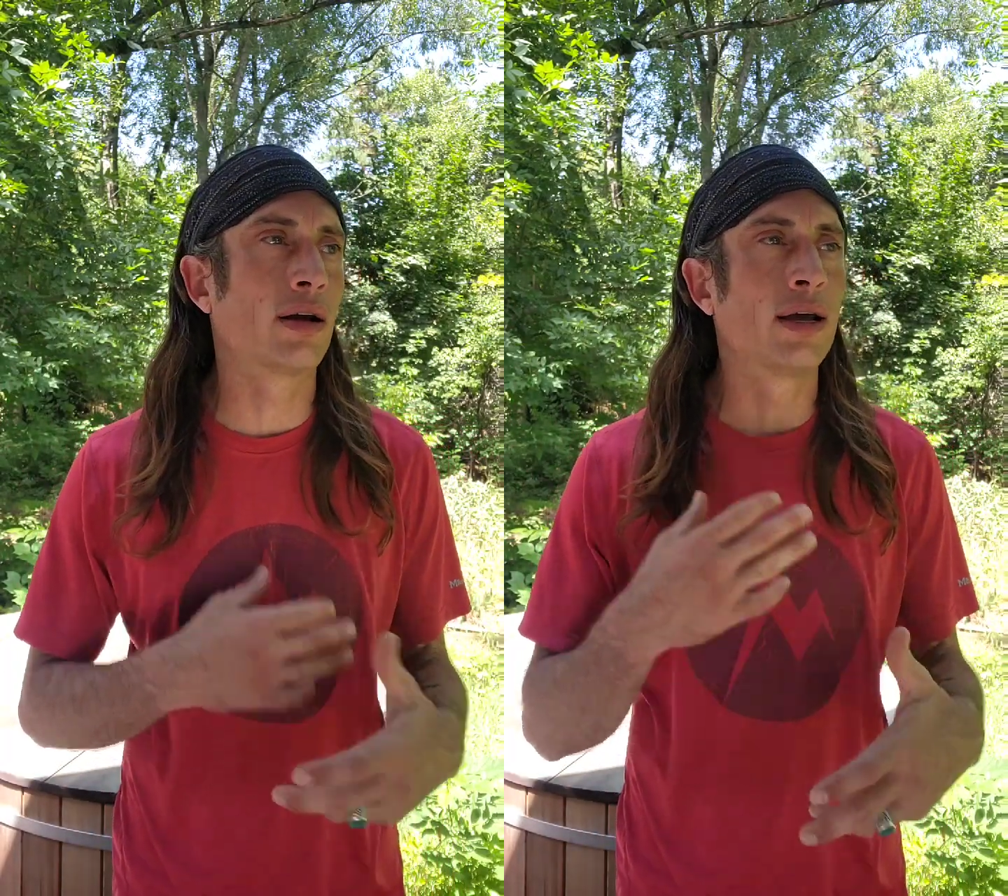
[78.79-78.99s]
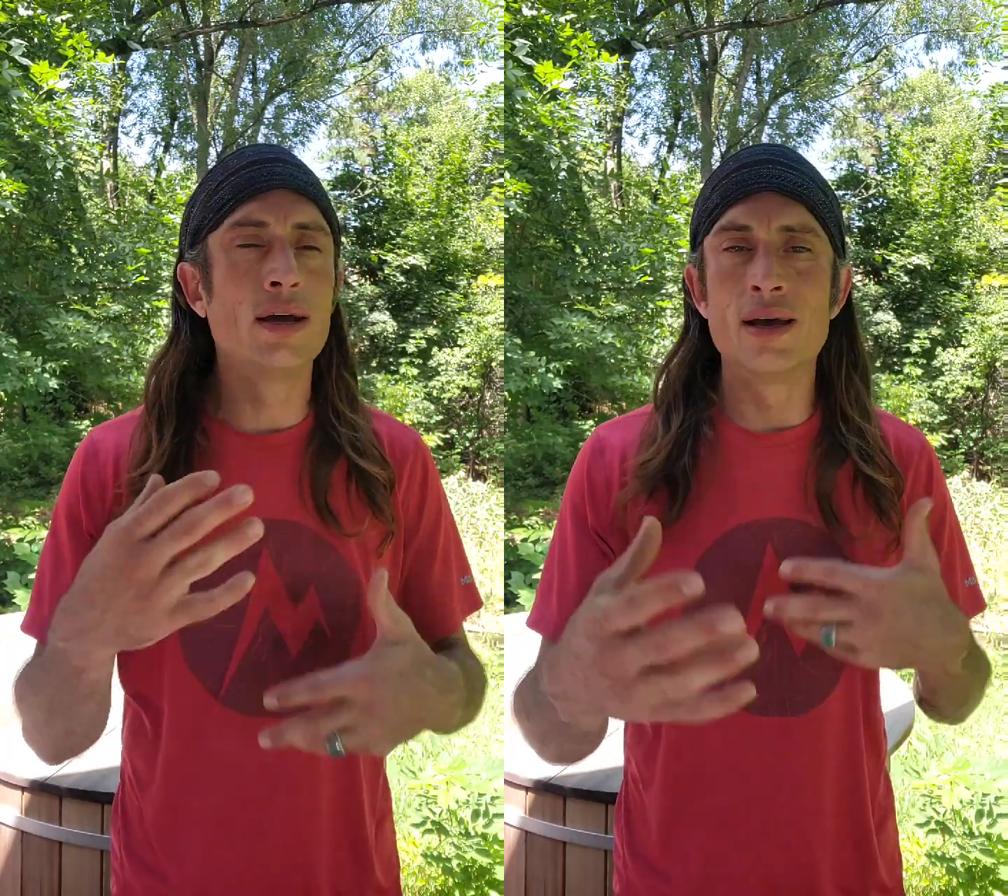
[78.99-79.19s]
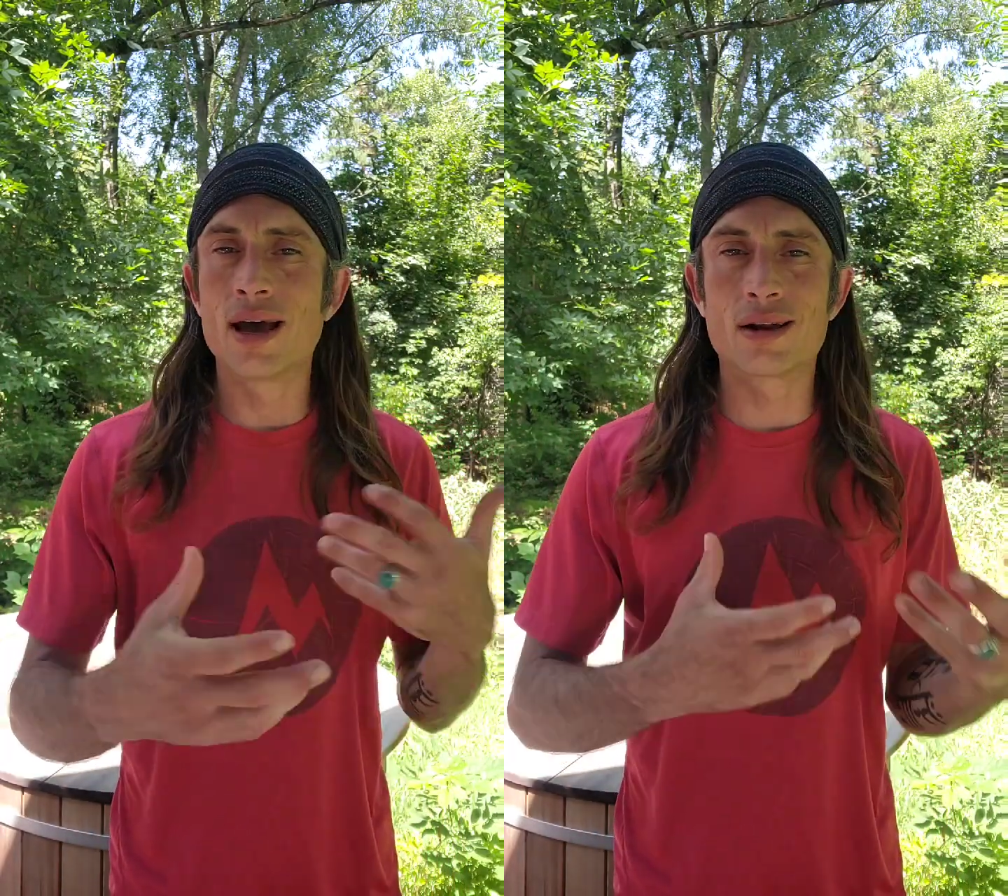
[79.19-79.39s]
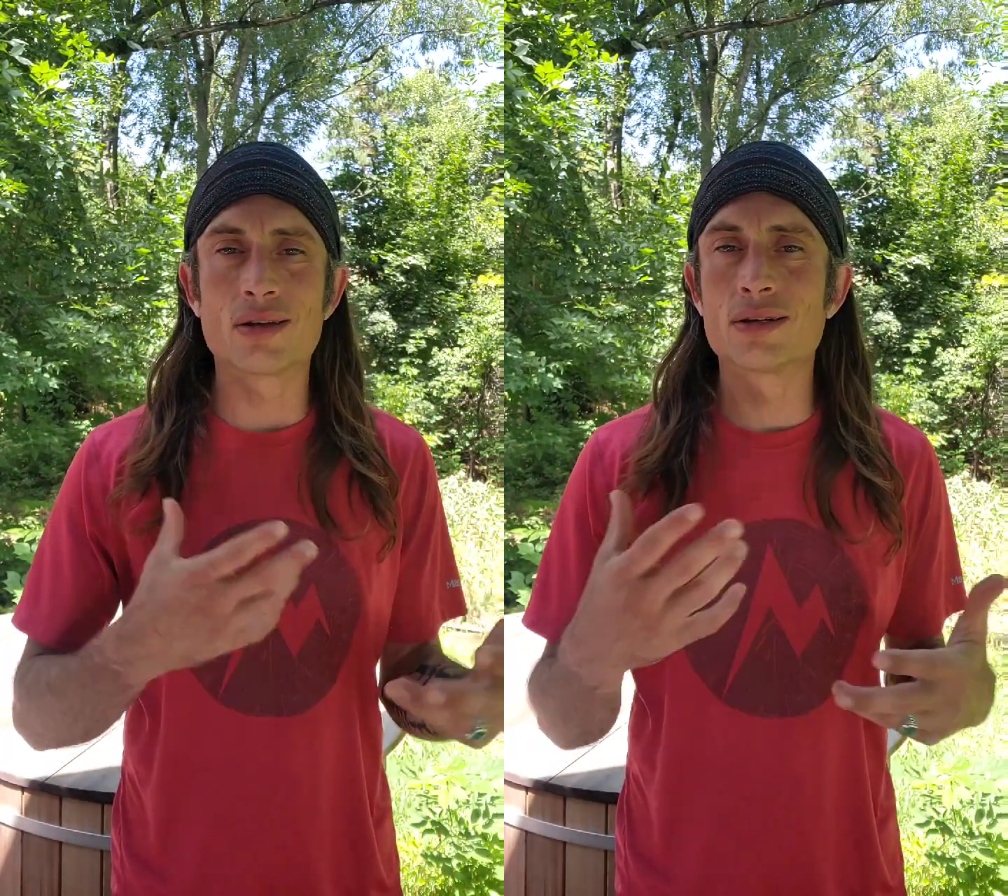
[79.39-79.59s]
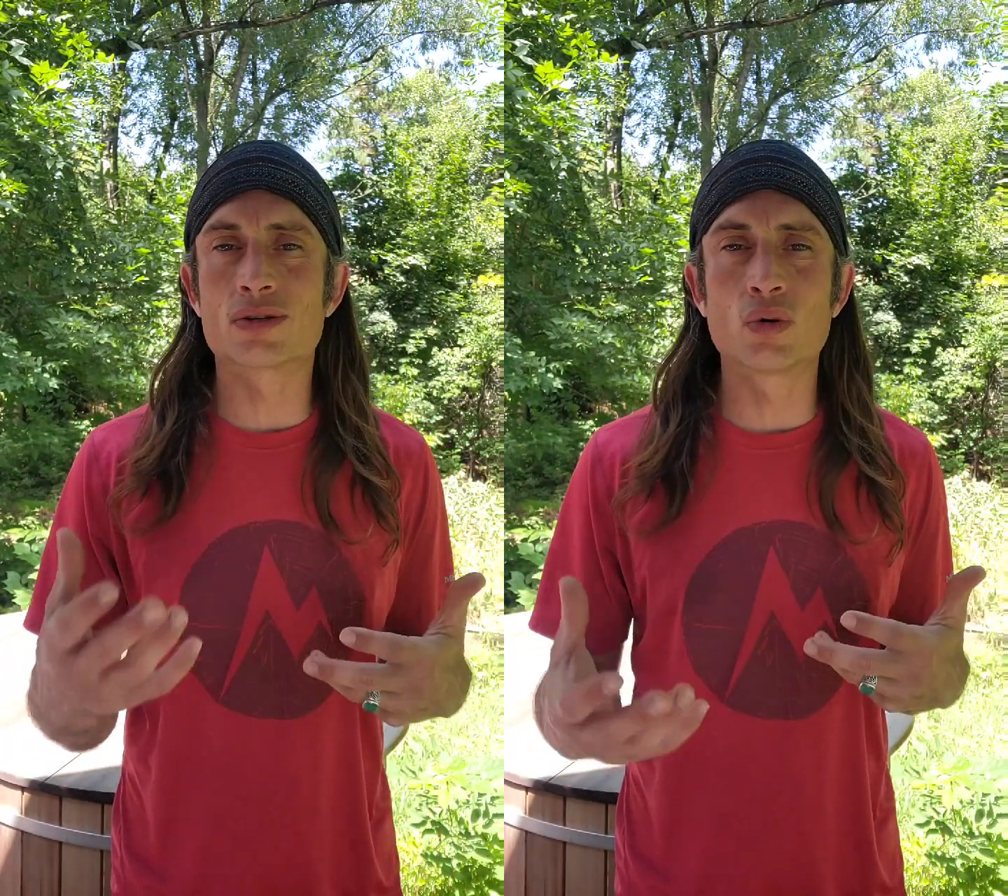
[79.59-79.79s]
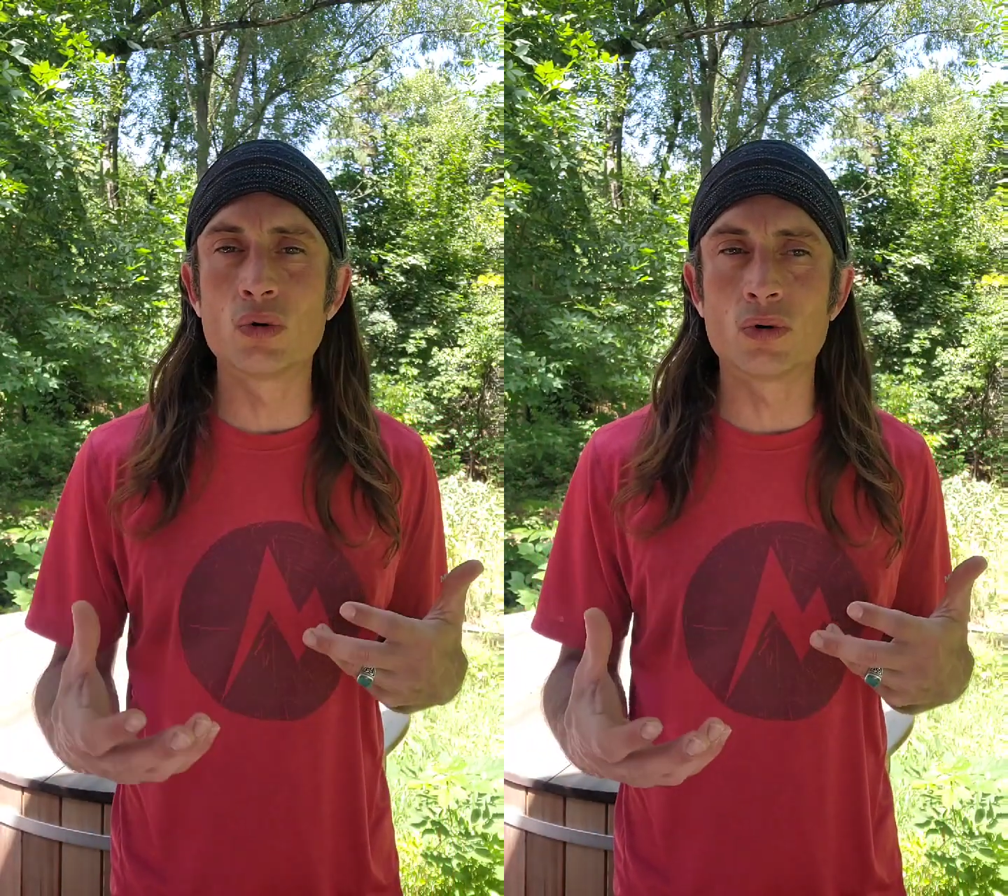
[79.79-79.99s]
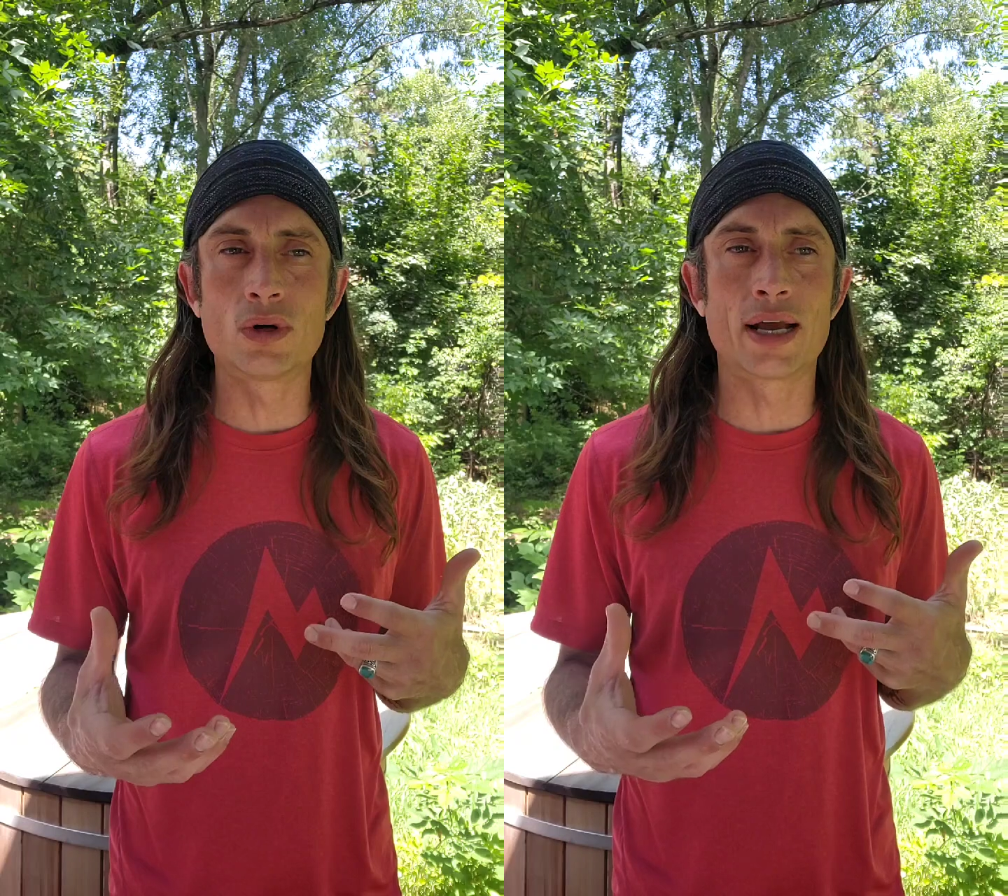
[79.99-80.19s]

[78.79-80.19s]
I had all these cool